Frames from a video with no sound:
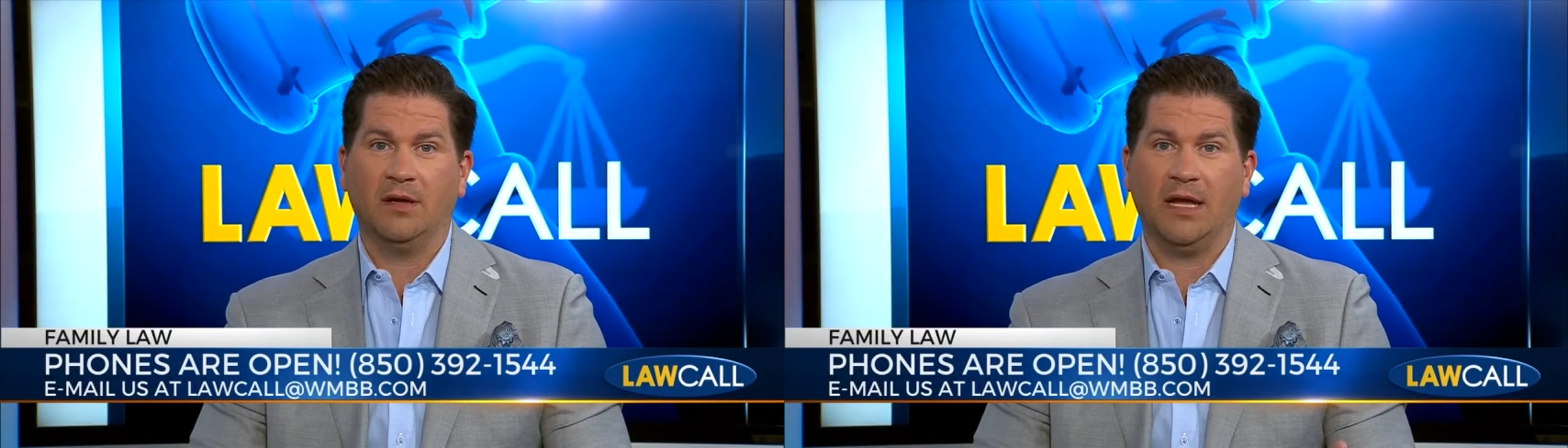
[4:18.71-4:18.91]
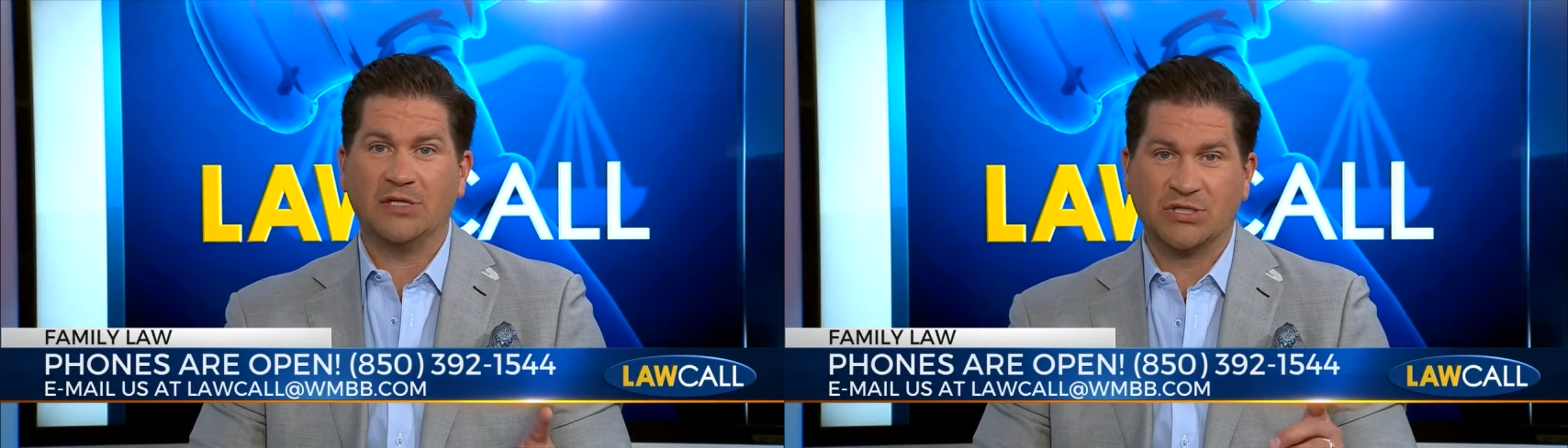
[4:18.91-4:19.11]

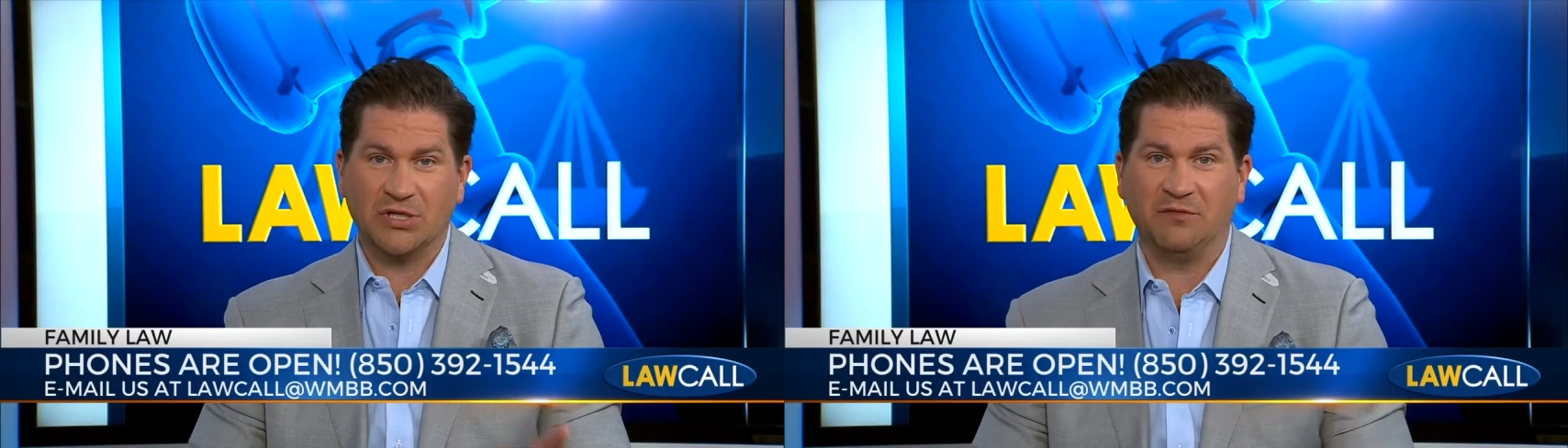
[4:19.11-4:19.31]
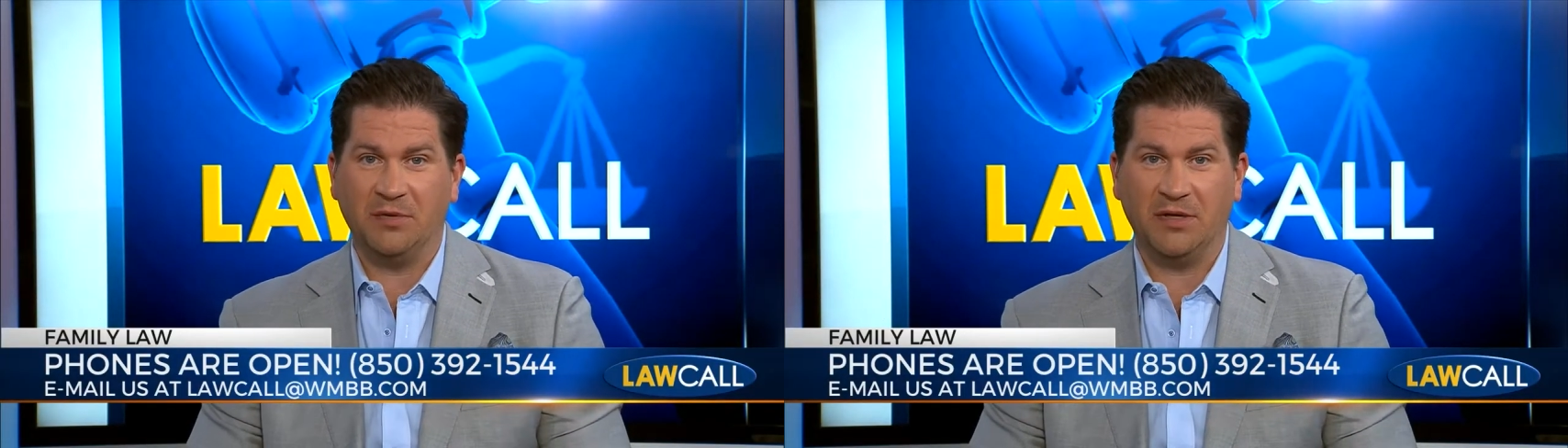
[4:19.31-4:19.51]
and should
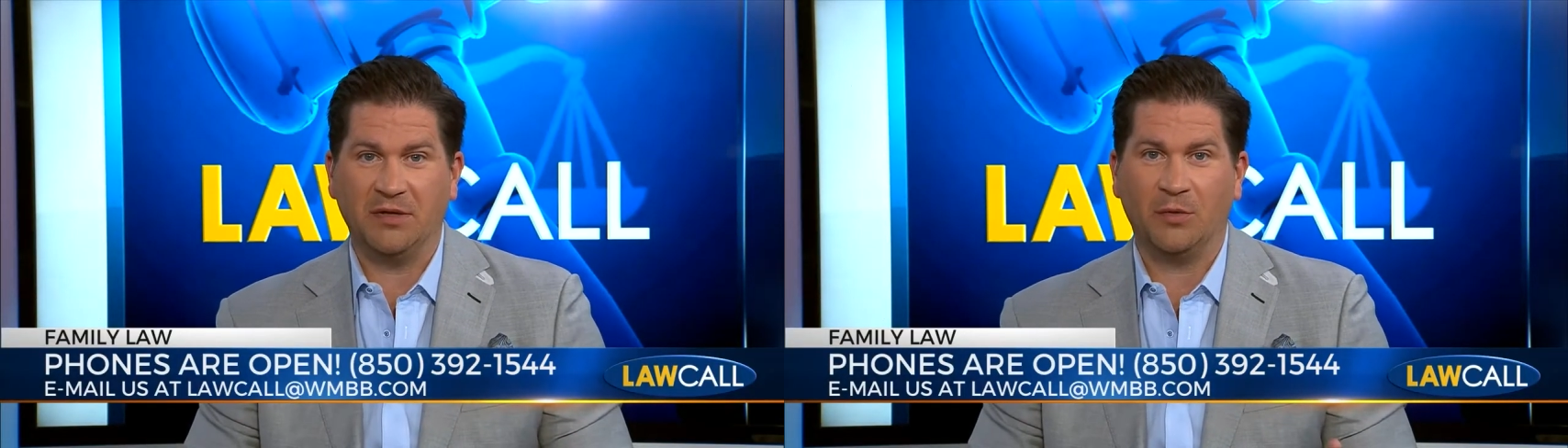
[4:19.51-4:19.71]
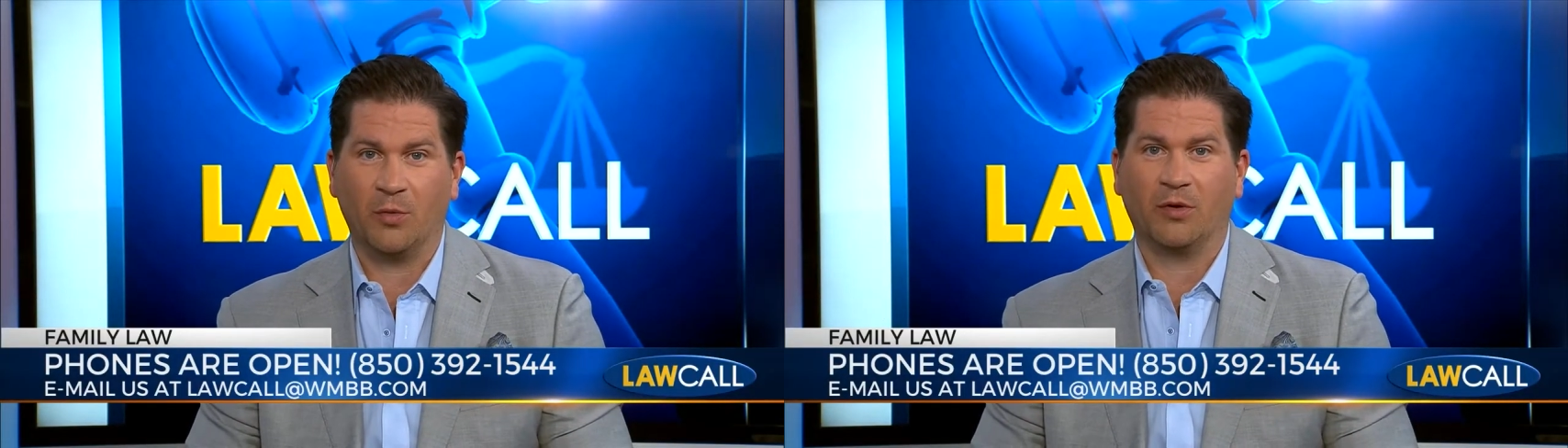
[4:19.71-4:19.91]
have
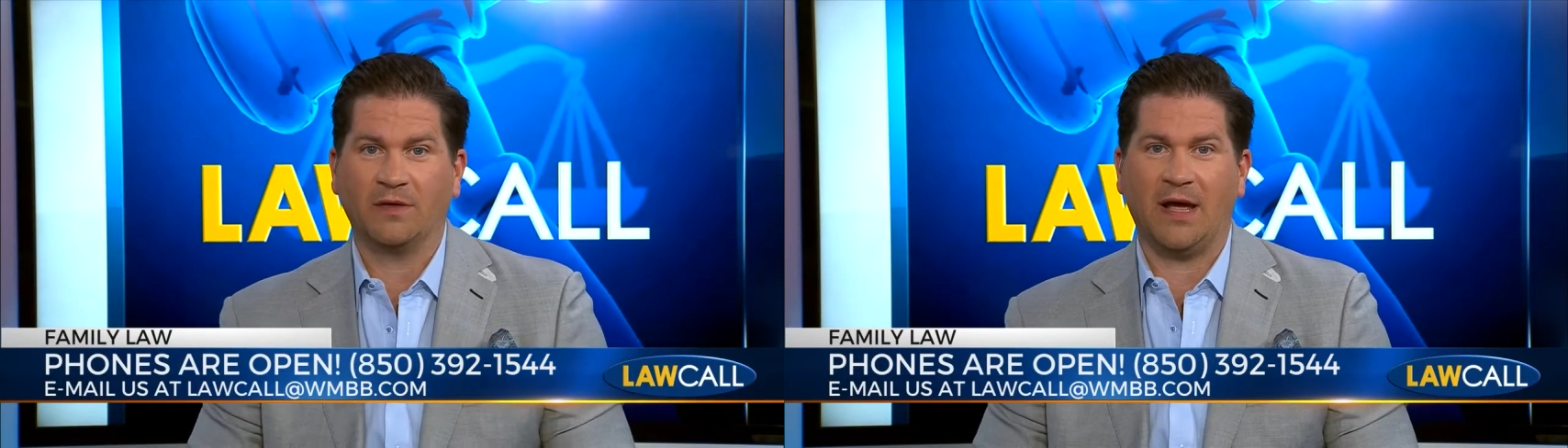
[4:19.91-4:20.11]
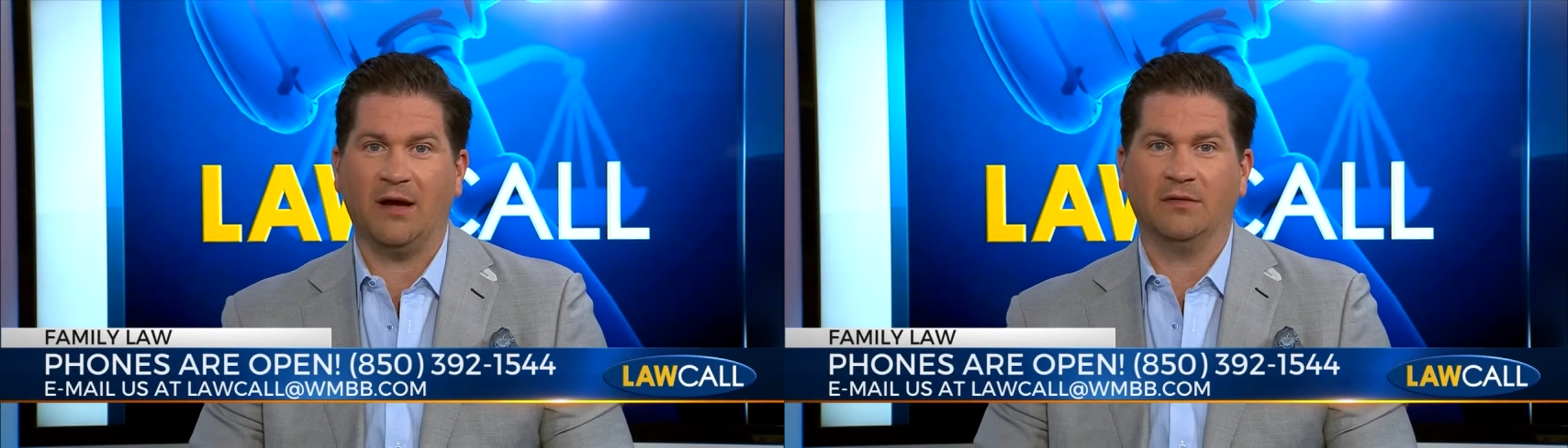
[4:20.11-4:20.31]
been worked
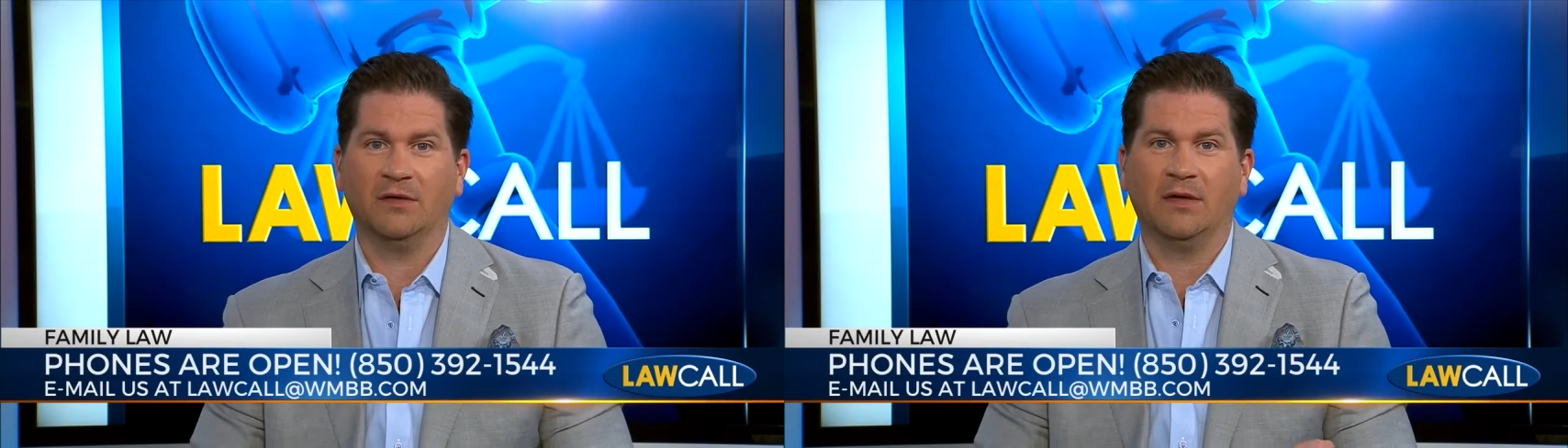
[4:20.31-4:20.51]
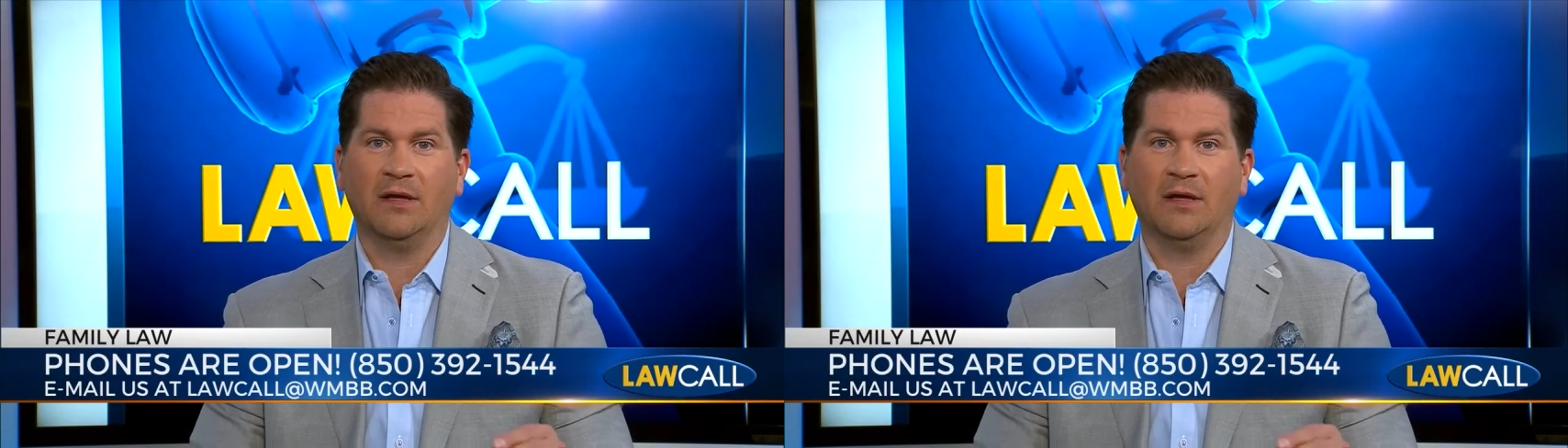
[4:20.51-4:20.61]
out,